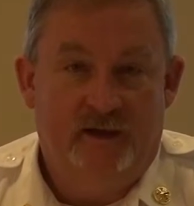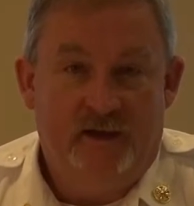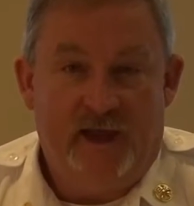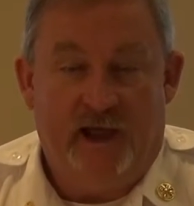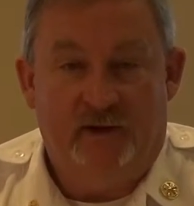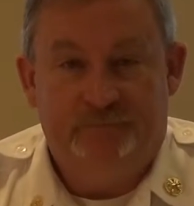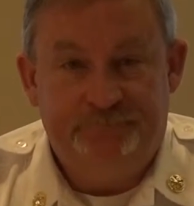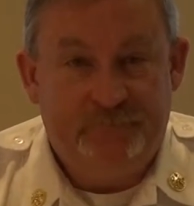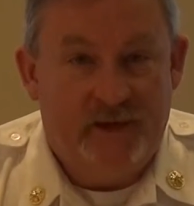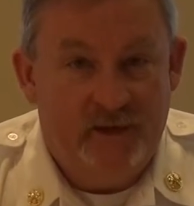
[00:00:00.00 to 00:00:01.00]
Hello.
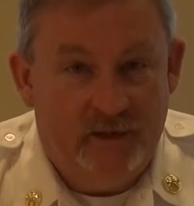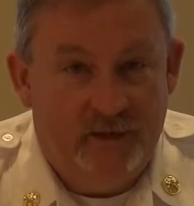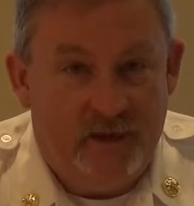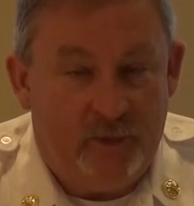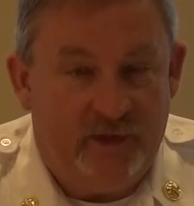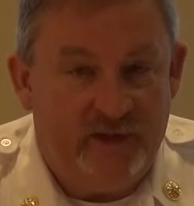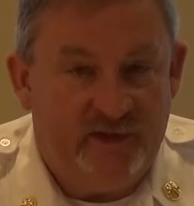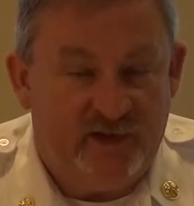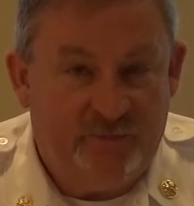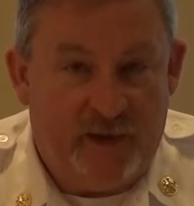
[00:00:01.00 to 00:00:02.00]
I wanted to
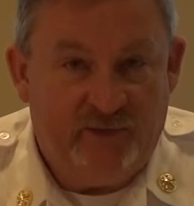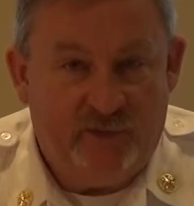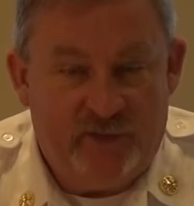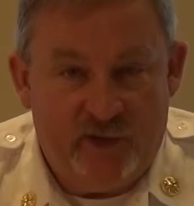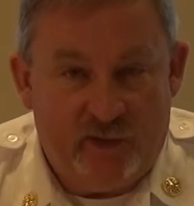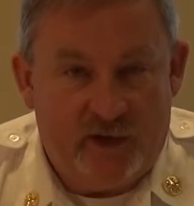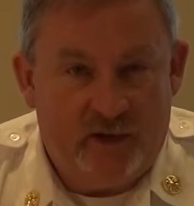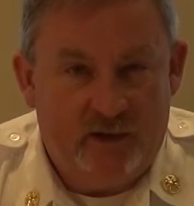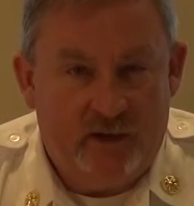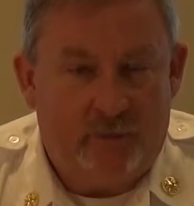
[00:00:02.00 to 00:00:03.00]
touch base with you on
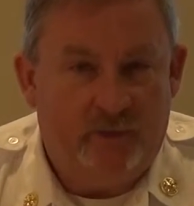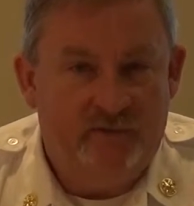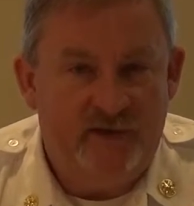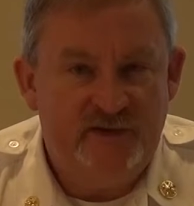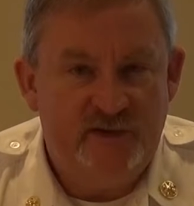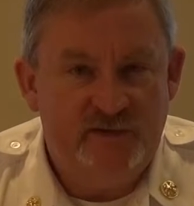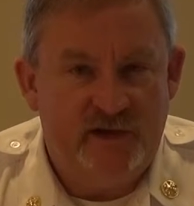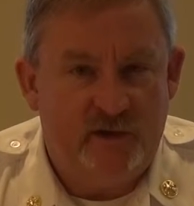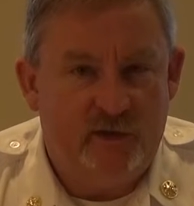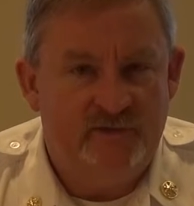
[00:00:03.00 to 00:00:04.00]
a couple of issues that
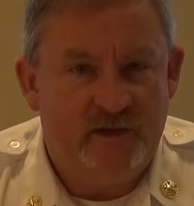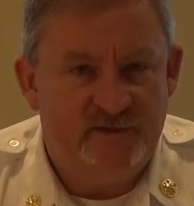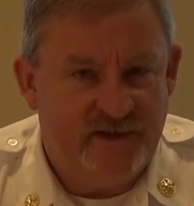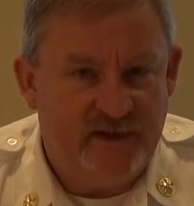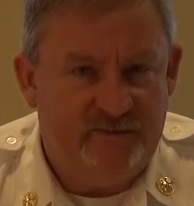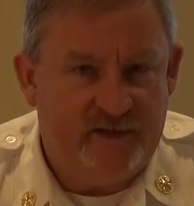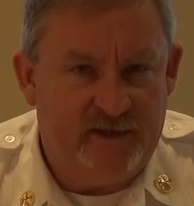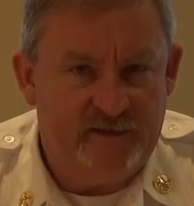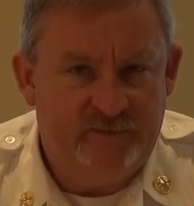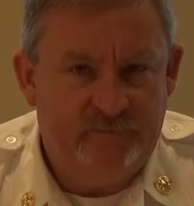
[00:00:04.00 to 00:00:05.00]
are of some
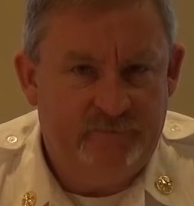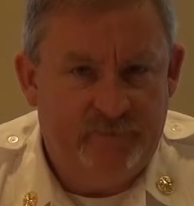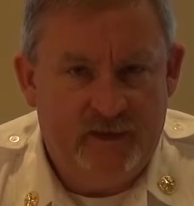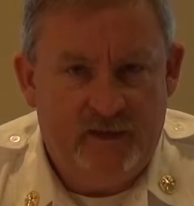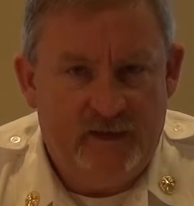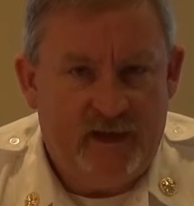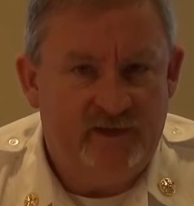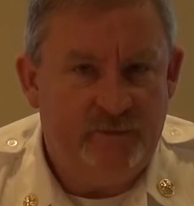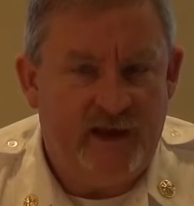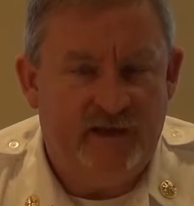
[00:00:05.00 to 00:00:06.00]
significance. As
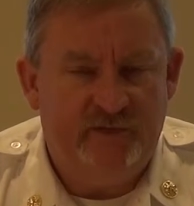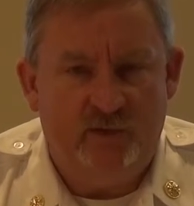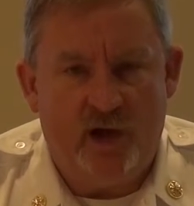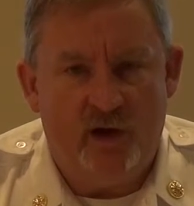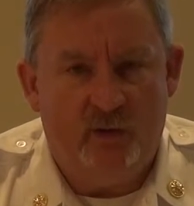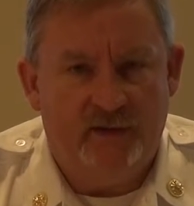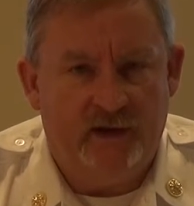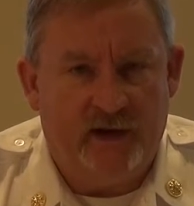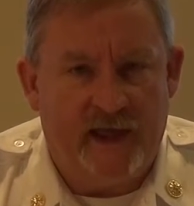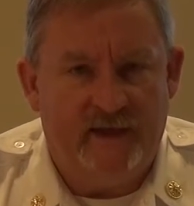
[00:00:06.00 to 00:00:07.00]
many of you know, in
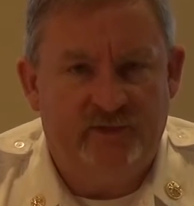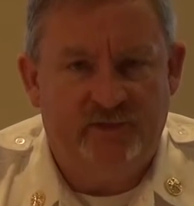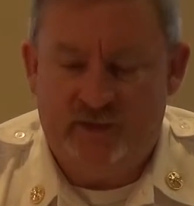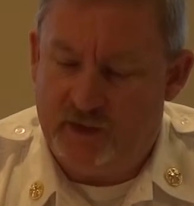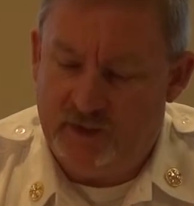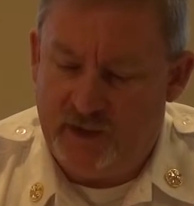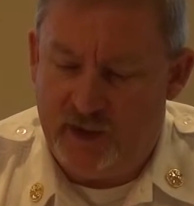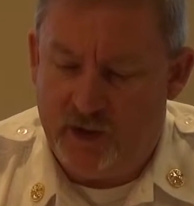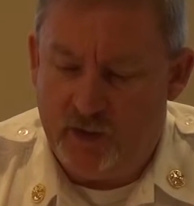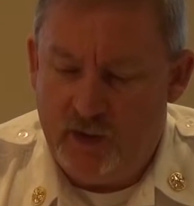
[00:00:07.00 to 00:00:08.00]
the last
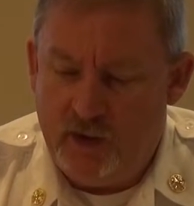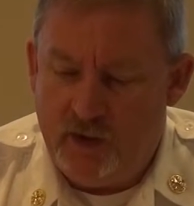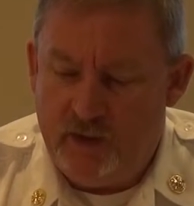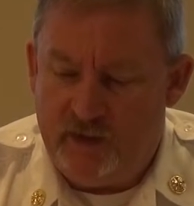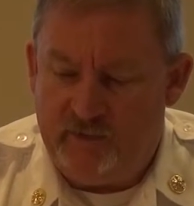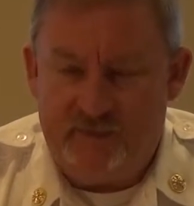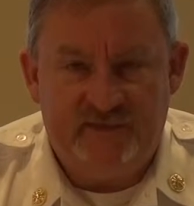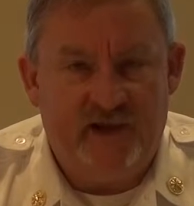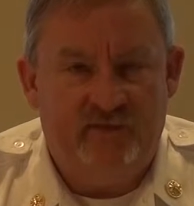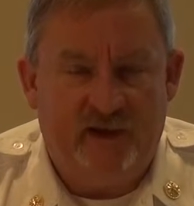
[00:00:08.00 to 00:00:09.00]
year, there have been
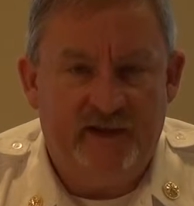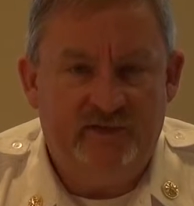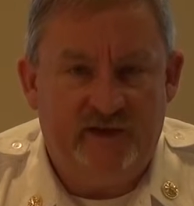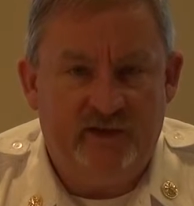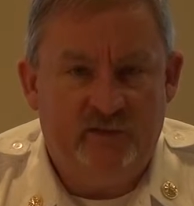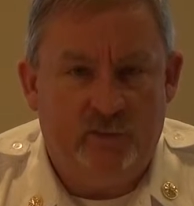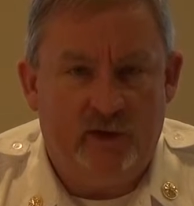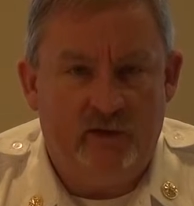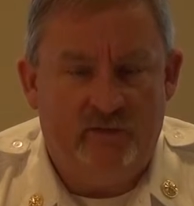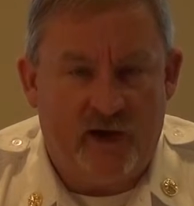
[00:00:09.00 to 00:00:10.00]
several incidents
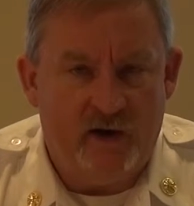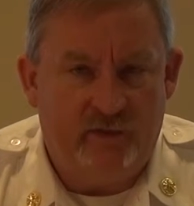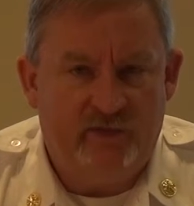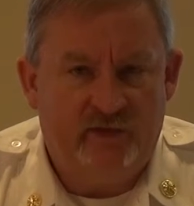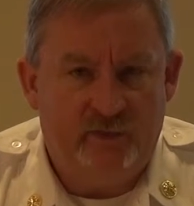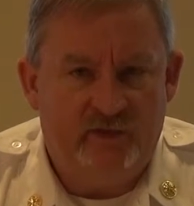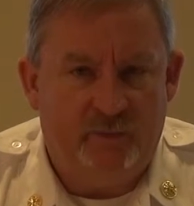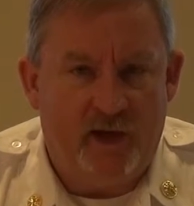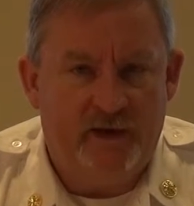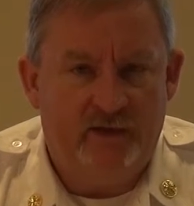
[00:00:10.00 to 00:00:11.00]
where fire and rescue
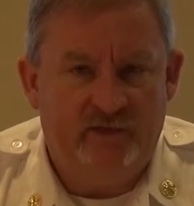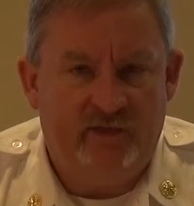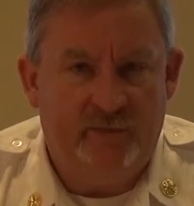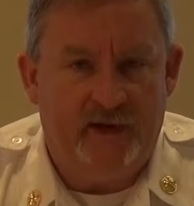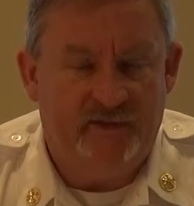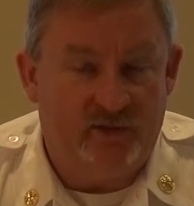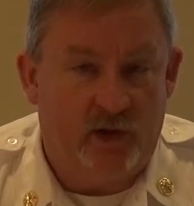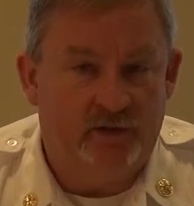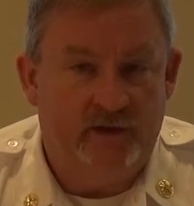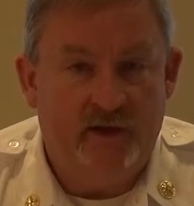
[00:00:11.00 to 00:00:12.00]
responders have been
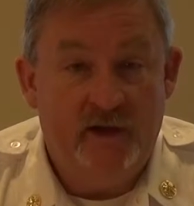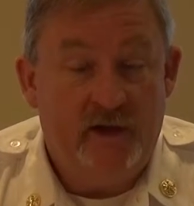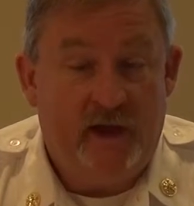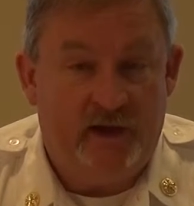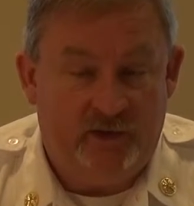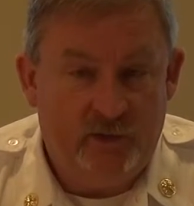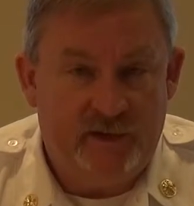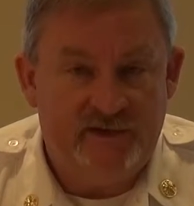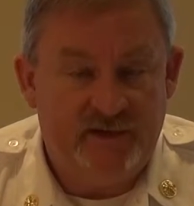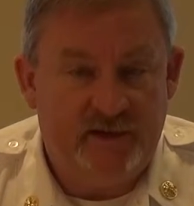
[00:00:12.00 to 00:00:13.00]
assaulted and in 2
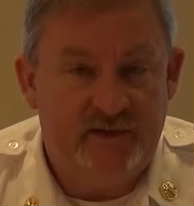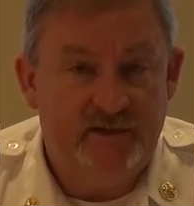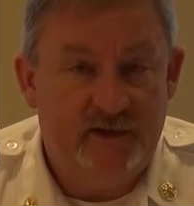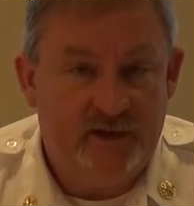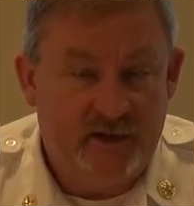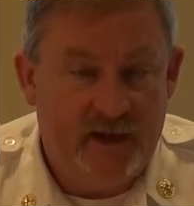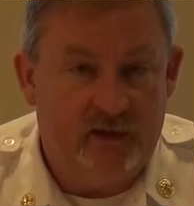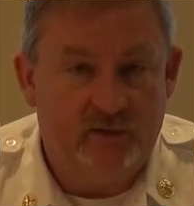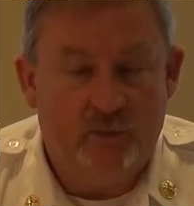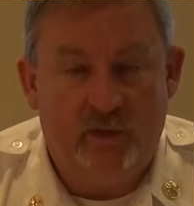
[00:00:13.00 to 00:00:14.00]
incidents
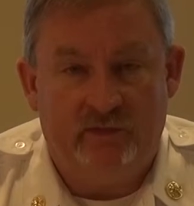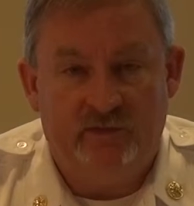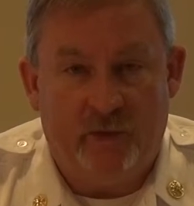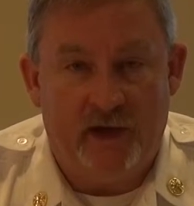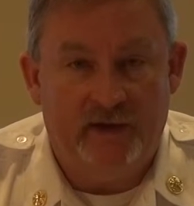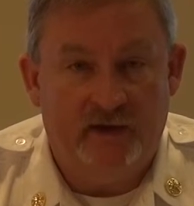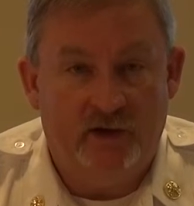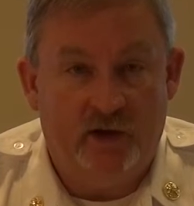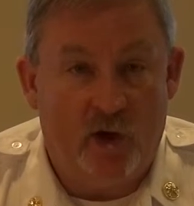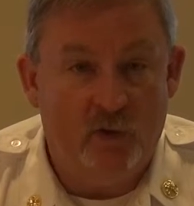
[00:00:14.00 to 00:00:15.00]
killed when responding
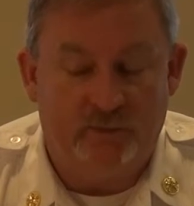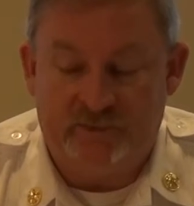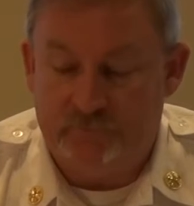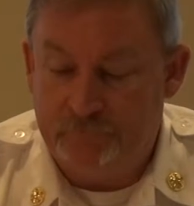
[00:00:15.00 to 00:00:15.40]
to homes.